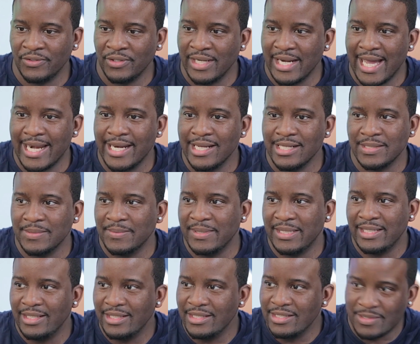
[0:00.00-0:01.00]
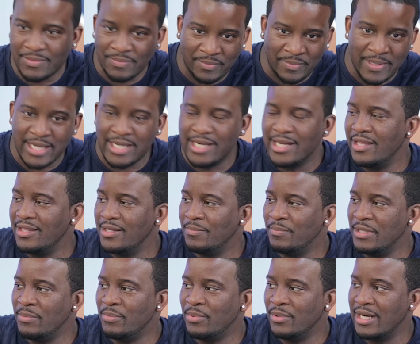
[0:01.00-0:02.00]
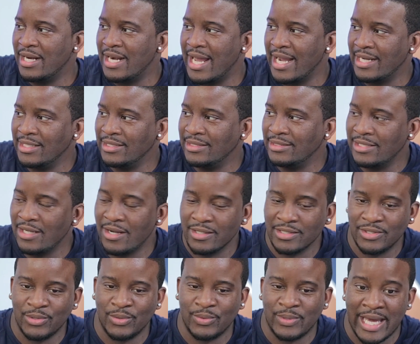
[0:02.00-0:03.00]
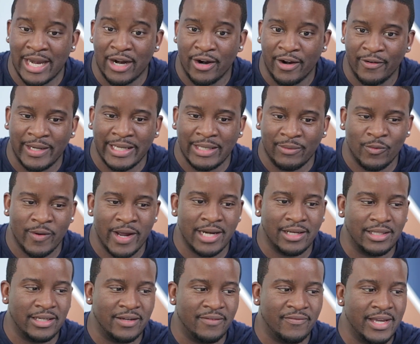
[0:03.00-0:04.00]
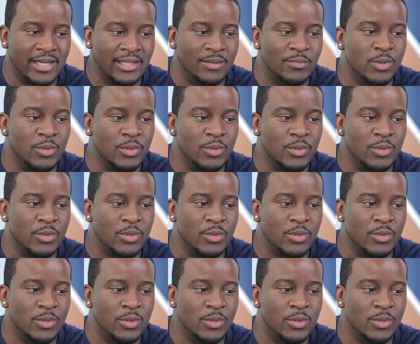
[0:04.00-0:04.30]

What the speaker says: you're not into me, there's many other people that I could talk to that are readily available.